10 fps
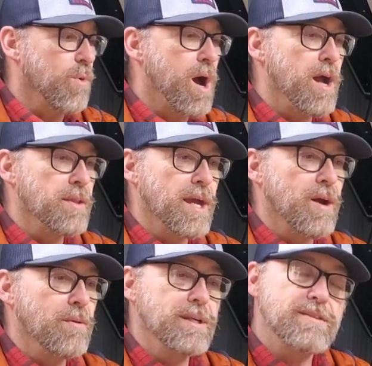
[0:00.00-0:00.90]
while
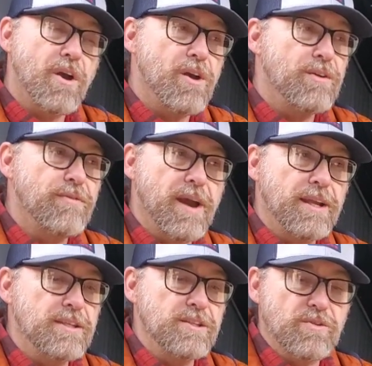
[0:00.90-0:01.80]
now. It's hard to
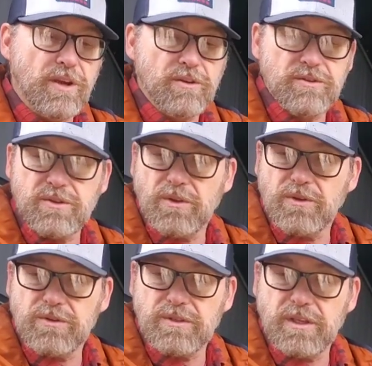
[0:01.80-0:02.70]
find these trailers though.
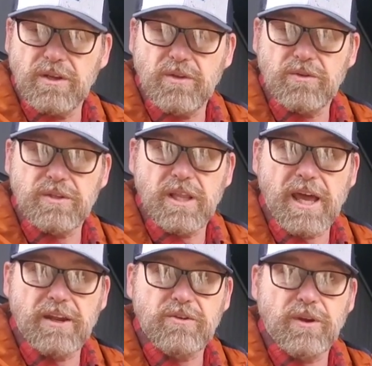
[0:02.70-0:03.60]
There's a
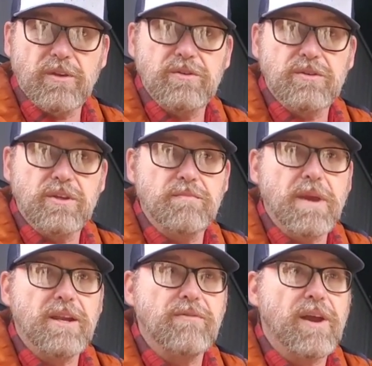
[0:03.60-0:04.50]
lot of trailers, good
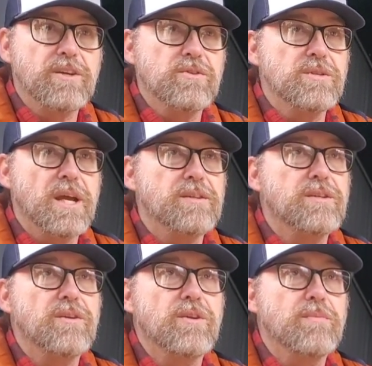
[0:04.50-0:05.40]
manufacturers out
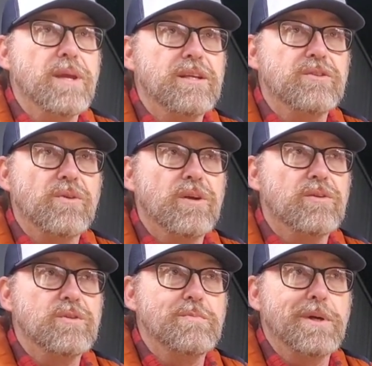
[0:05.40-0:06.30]
there that are making
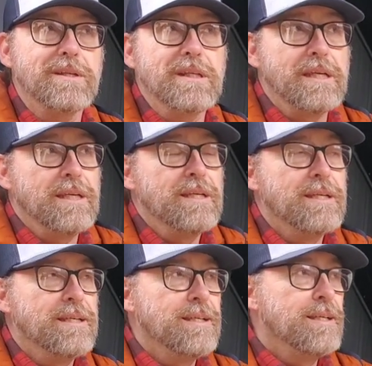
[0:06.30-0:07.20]
trailers, but
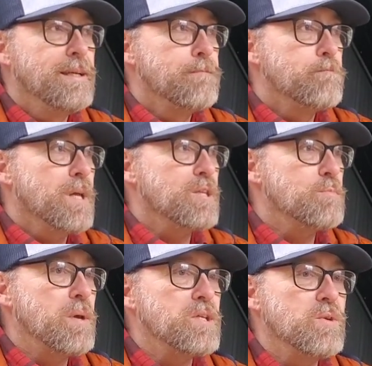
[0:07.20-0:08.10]

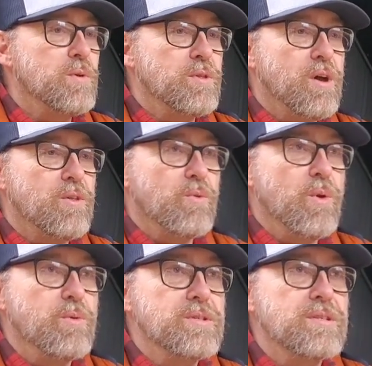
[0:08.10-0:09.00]
especially with all the
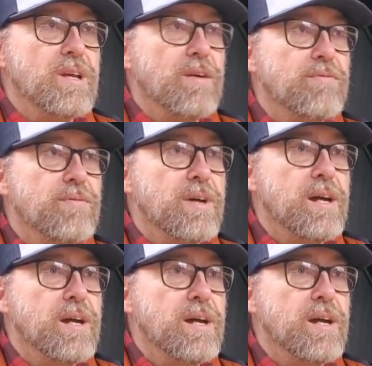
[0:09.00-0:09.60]
Rona stuff,